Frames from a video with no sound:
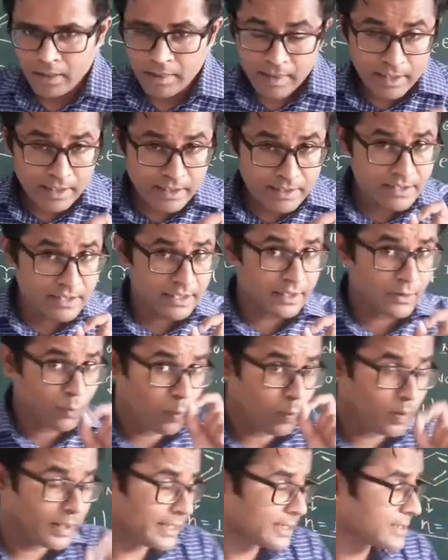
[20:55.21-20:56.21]
Let us take
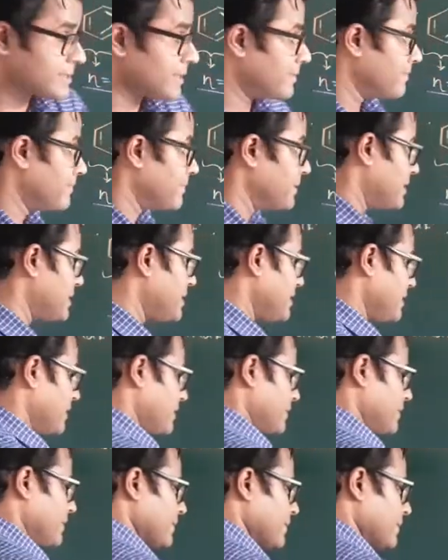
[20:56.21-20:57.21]
one example
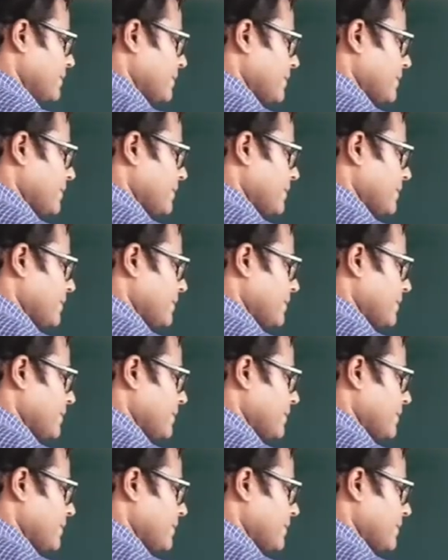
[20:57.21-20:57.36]
here.